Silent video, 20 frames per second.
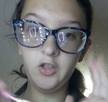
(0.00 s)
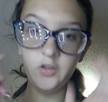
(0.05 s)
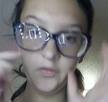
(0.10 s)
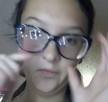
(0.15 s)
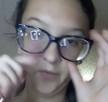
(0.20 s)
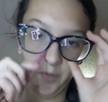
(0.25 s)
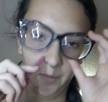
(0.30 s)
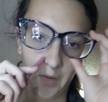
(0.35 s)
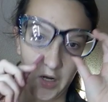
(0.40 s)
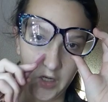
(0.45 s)

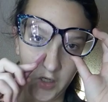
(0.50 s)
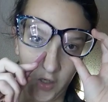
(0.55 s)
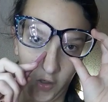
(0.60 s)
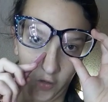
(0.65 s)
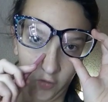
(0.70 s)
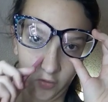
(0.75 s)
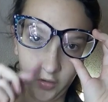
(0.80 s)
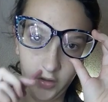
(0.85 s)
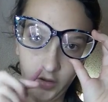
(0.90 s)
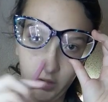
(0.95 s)
for my
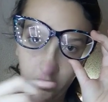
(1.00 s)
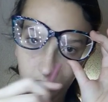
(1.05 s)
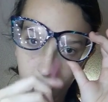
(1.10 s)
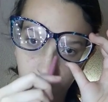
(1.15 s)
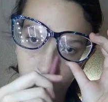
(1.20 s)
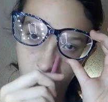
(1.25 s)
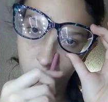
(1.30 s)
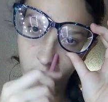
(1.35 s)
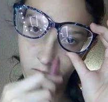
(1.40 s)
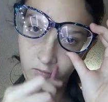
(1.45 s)
nose,
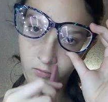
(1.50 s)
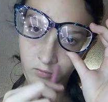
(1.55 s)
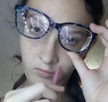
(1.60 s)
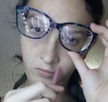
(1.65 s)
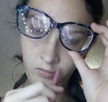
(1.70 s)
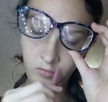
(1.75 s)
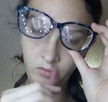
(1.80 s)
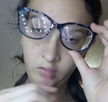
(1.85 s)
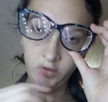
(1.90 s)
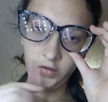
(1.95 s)

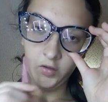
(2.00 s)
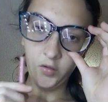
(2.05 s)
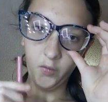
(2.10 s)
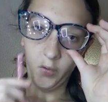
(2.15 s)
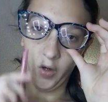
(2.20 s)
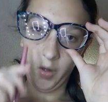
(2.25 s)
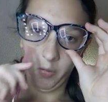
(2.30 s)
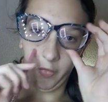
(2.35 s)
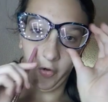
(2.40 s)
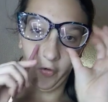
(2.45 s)

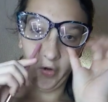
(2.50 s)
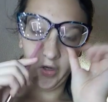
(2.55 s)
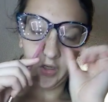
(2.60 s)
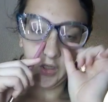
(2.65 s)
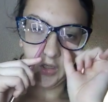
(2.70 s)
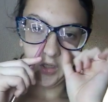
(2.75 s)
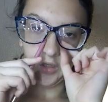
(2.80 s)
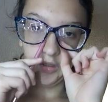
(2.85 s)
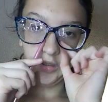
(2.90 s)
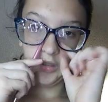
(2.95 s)
where I'm going
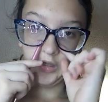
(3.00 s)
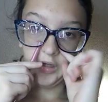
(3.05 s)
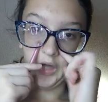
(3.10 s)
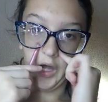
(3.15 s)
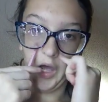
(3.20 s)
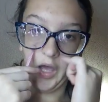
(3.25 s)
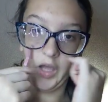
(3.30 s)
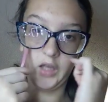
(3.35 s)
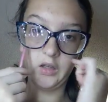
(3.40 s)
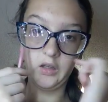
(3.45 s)
to do the
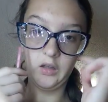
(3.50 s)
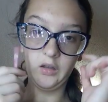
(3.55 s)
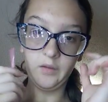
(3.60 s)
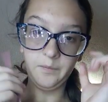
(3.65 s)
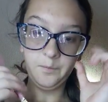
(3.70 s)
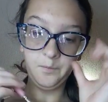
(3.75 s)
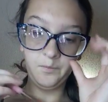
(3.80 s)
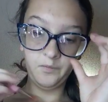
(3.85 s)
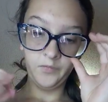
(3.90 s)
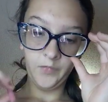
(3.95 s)
sides,
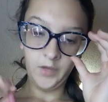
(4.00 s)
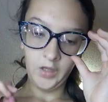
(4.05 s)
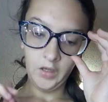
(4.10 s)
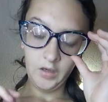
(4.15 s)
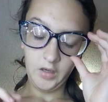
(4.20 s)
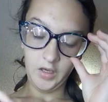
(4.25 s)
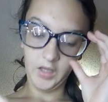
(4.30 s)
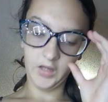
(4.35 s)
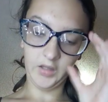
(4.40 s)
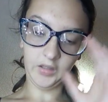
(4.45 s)

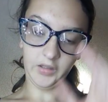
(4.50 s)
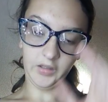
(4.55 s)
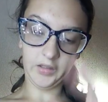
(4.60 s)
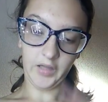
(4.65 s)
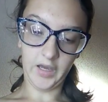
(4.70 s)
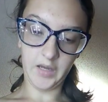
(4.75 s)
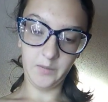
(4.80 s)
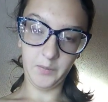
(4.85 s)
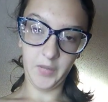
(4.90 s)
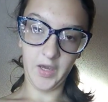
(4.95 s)
and the
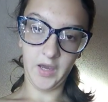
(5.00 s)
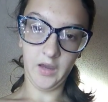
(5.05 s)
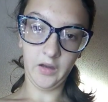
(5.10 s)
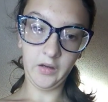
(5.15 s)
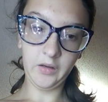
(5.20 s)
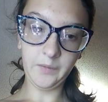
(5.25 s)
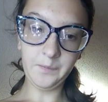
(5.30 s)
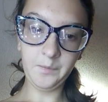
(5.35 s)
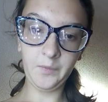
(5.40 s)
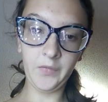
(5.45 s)
light
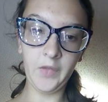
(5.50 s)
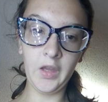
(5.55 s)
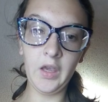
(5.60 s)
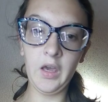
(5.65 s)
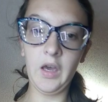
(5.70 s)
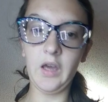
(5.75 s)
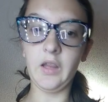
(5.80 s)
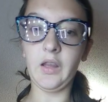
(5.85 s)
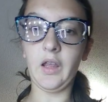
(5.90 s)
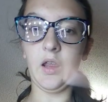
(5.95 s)
pink.
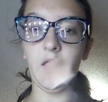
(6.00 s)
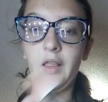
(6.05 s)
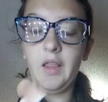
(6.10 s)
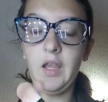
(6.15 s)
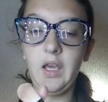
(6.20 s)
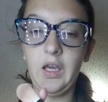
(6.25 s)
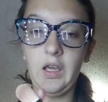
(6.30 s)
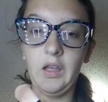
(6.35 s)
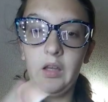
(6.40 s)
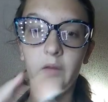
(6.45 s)
And then
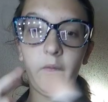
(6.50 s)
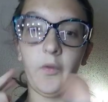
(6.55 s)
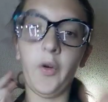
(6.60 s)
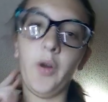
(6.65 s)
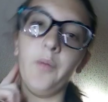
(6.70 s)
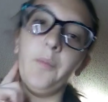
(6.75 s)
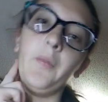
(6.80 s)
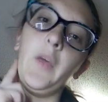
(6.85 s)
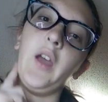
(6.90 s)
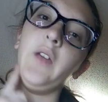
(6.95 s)
this for
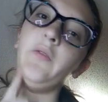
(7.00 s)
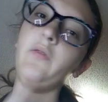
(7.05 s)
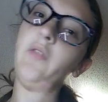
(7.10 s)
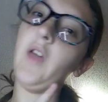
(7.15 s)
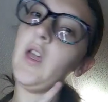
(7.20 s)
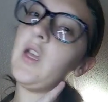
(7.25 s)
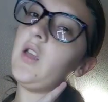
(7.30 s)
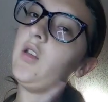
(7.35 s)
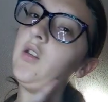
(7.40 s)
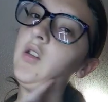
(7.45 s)
my
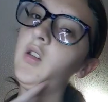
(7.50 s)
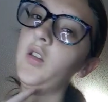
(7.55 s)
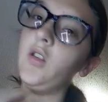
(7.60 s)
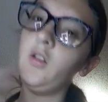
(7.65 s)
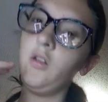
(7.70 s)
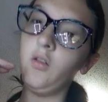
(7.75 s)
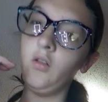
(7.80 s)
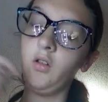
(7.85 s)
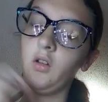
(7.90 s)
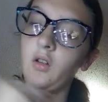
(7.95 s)
face,
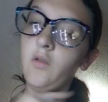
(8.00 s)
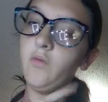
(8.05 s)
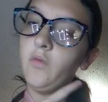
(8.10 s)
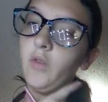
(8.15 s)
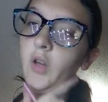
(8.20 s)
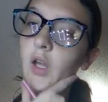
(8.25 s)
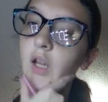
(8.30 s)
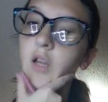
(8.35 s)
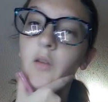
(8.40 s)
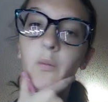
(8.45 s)

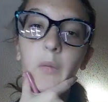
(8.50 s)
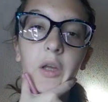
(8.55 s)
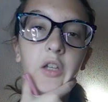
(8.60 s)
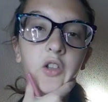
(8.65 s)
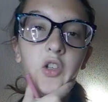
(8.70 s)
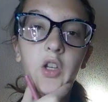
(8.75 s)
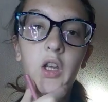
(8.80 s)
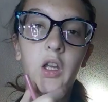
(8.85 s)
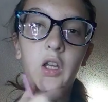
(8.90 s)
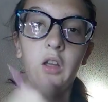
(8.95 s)
like my
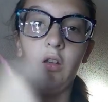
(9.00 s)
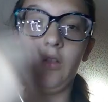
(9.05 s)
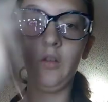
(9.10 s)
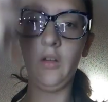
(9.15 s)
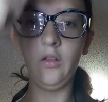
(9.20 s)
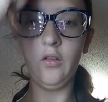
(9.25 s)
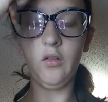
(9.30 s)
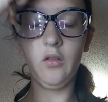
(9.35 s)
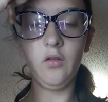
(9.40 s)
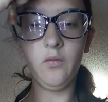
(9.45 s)
chin,
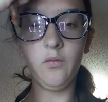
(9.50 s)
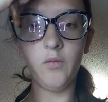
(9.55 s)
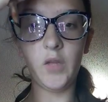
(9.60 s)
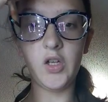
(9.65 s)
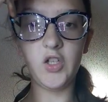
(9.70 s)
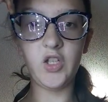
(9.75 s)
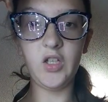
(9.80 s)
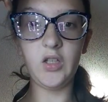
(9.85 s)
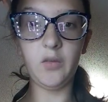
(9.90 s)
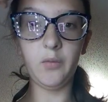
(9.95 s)
my
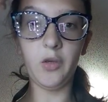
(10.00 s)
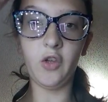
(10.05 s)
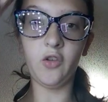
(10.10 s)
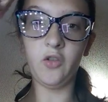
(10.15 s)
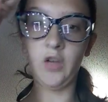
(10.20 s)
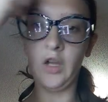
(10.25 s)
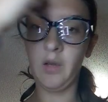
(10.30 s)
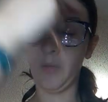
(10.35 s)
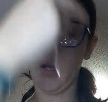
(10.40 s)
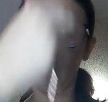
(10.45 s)
cheekbone,
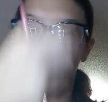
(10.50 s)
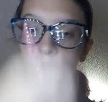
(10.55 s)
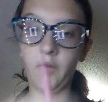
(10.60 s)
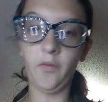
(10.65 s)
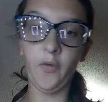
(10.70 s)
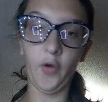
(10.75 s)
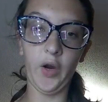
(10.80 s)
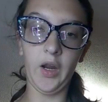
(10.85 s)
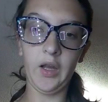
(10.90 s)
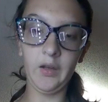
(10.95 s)
and my
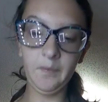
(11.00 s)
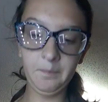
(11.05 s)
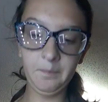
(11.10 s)
forehead.